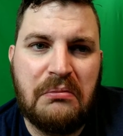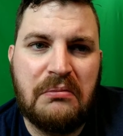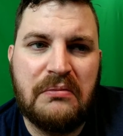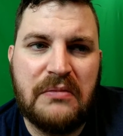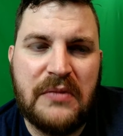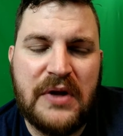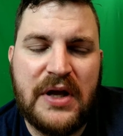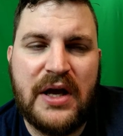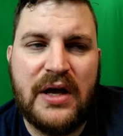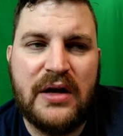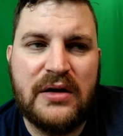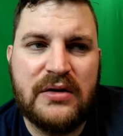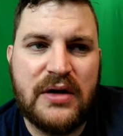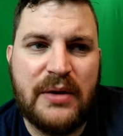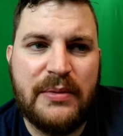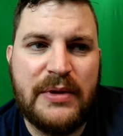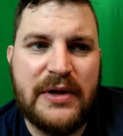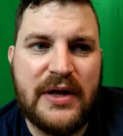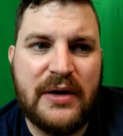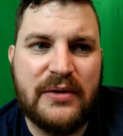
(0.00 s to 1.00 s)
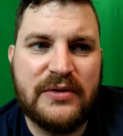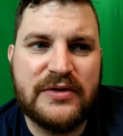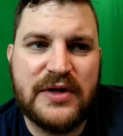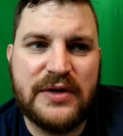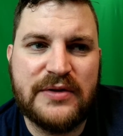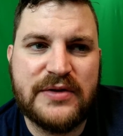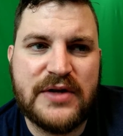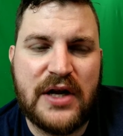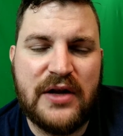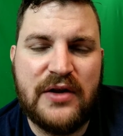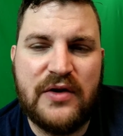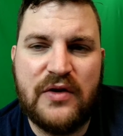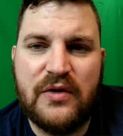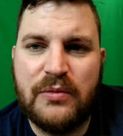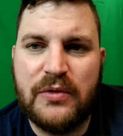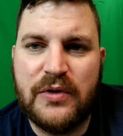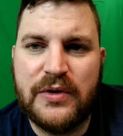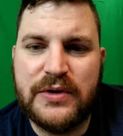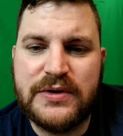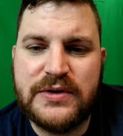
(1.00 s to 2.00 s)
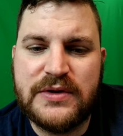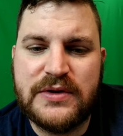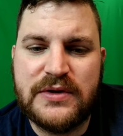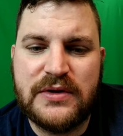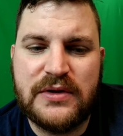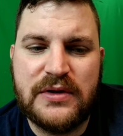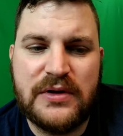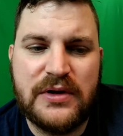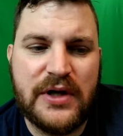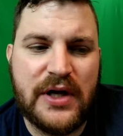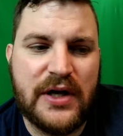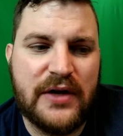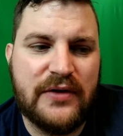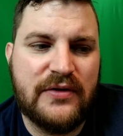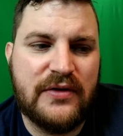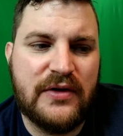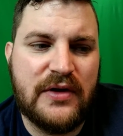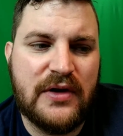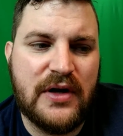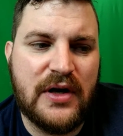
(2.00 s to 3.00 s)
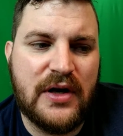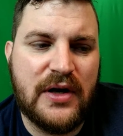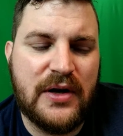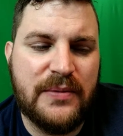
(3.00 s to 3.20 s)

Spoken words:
yeah, I mean it was kind of humorous. You got to see